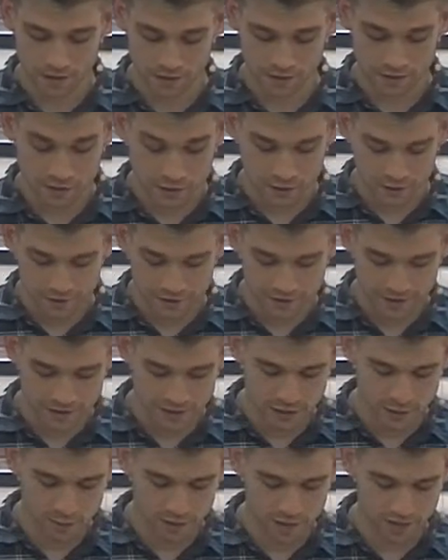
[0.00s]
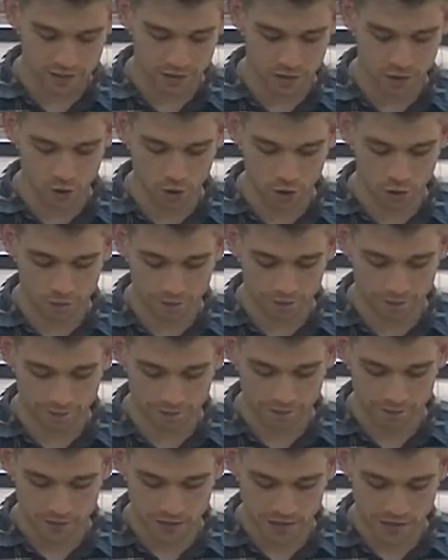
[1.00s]
and convicted by the law
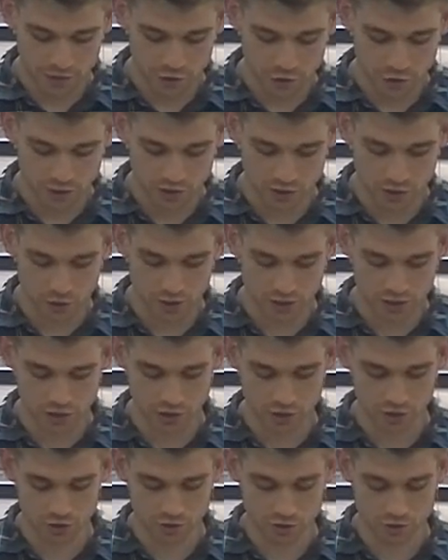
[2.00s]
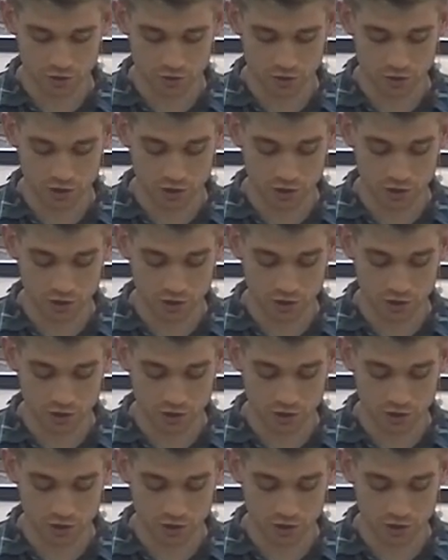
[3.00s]
as transgressors.